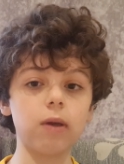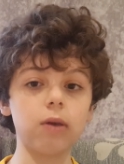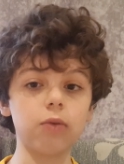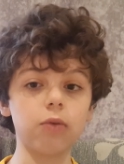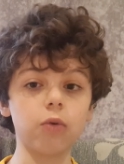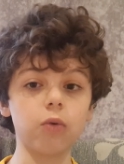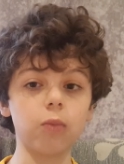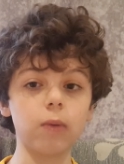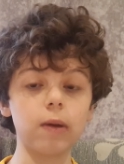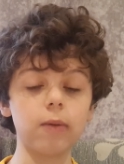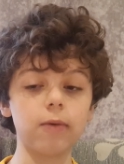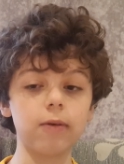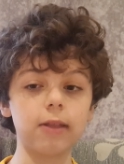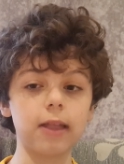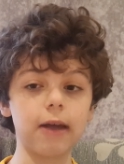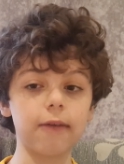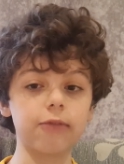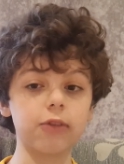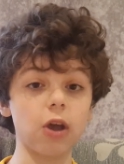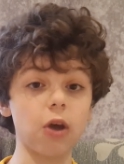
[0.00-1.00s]
We all thought we would
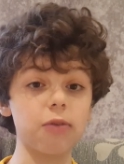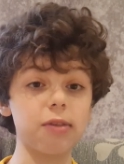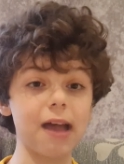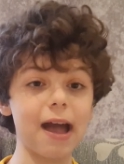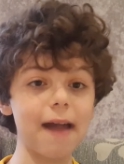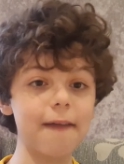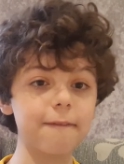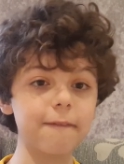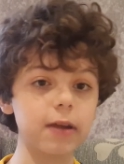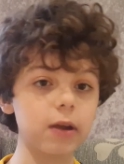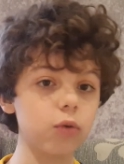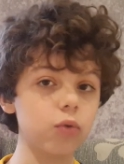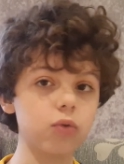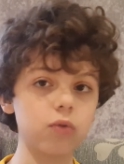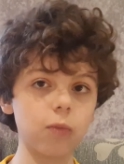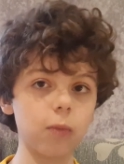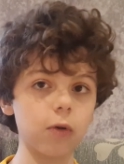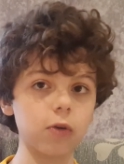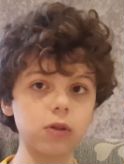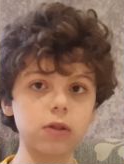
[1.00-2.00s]
have to go to Anfield
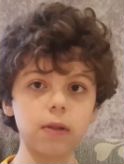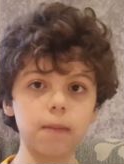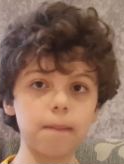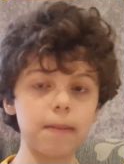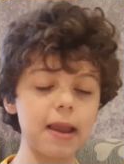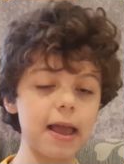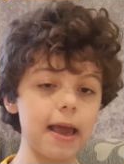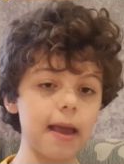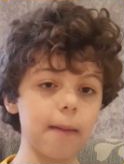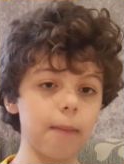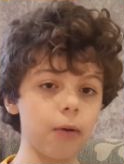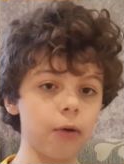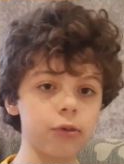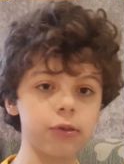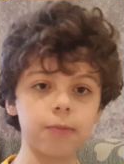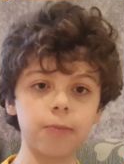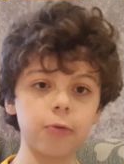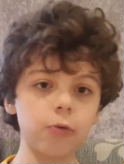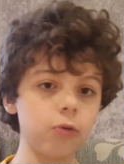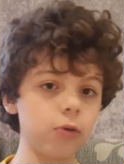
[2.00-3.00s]
to watch them play a
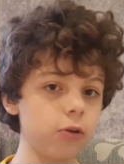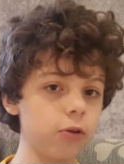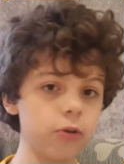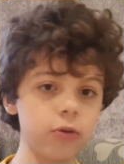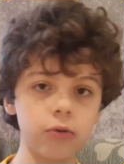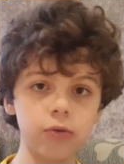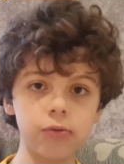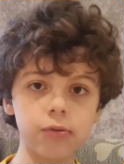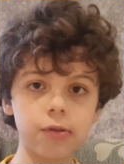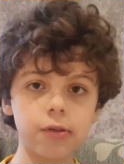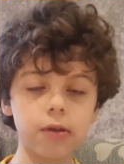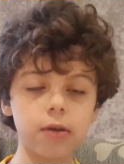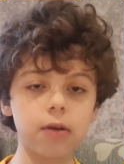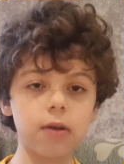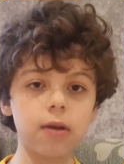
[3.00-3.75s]
possible lose,